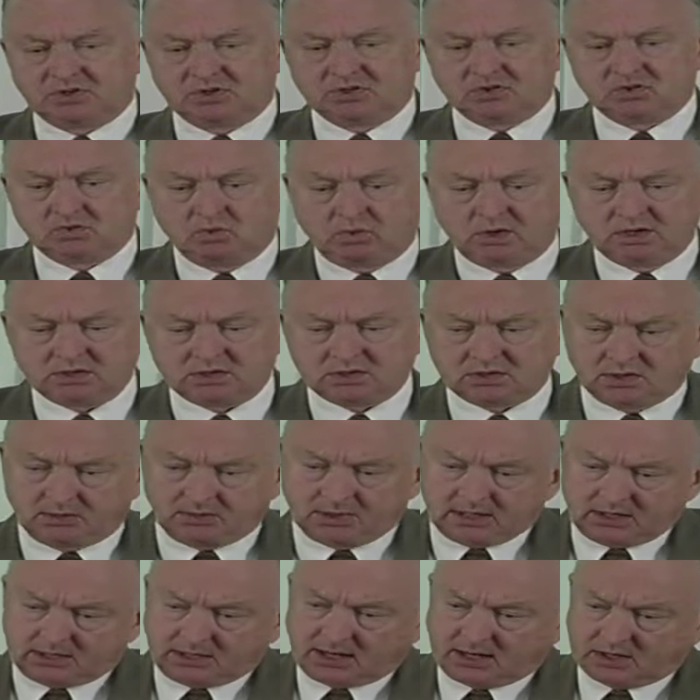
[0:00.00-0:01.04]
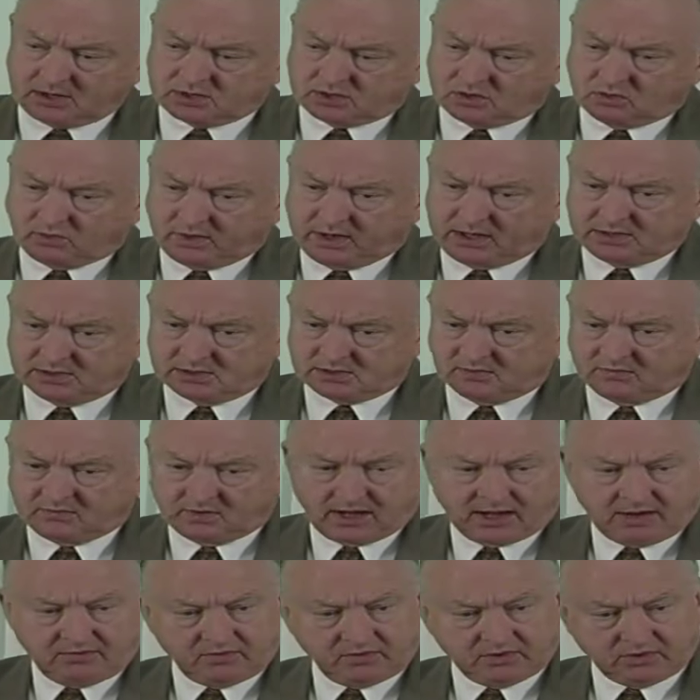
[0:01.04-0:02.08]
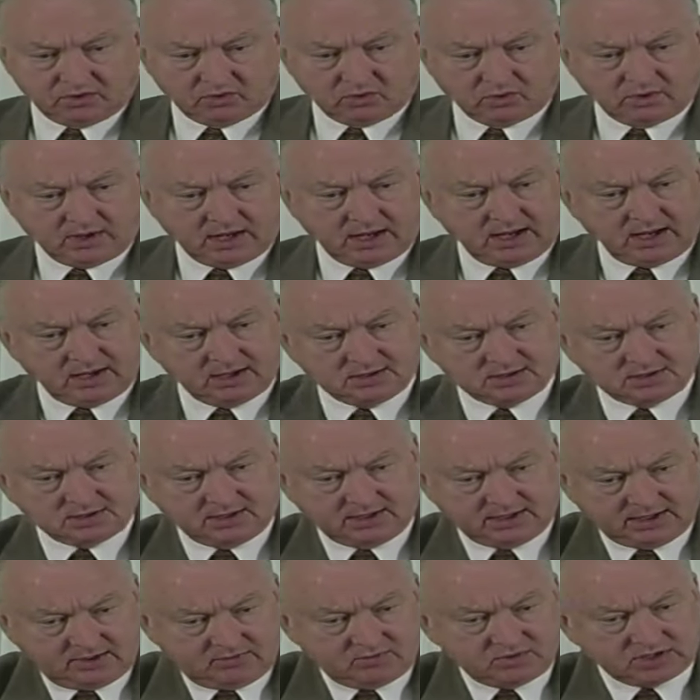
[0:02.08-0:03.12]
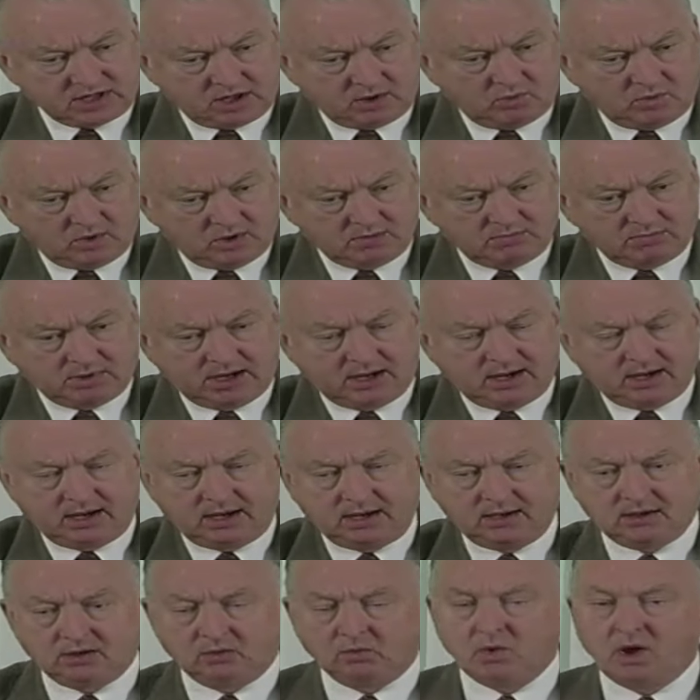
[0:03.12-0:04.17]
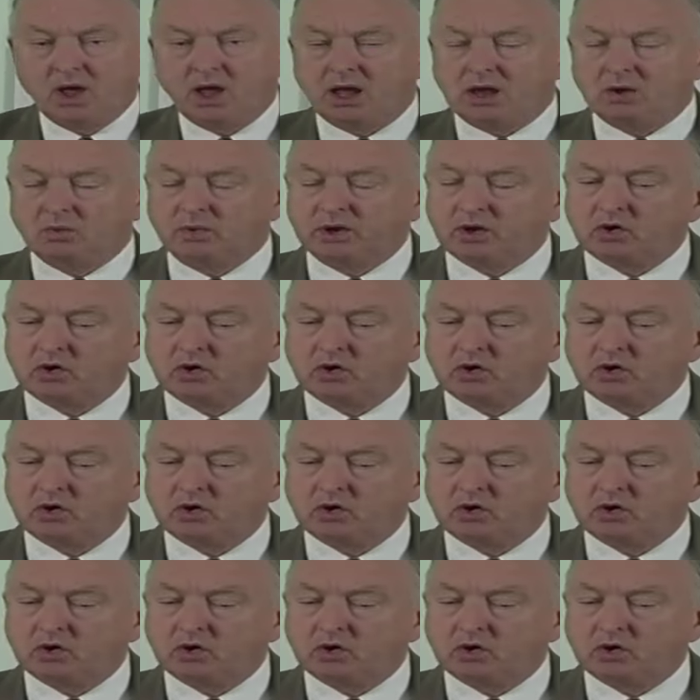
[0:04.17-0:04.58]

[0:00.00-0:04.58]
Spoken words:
is once somebody takes the reins of life in their own hands and leaves that one behind, and we